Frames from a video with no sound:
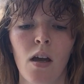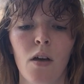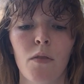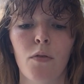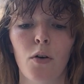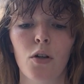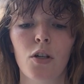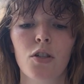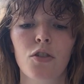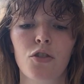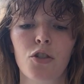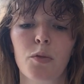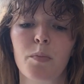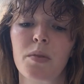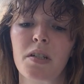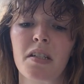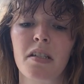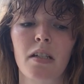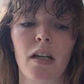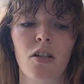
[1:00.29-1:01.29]
Focus group
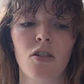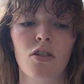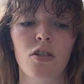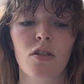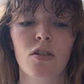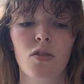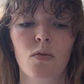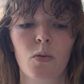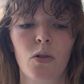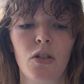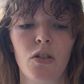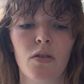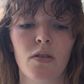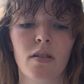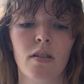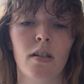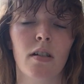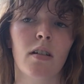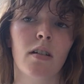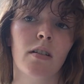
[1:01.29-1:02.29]
discussions were
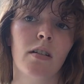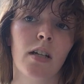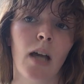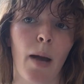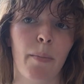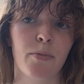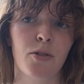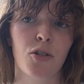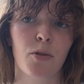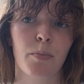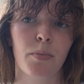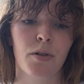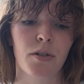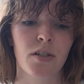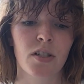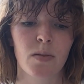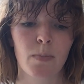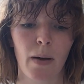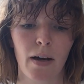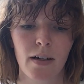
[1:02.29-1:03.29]
used to capture
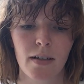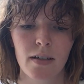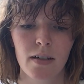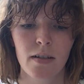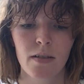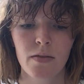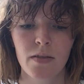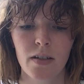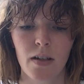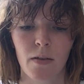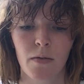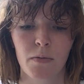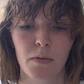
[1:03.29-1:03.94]
perspectives of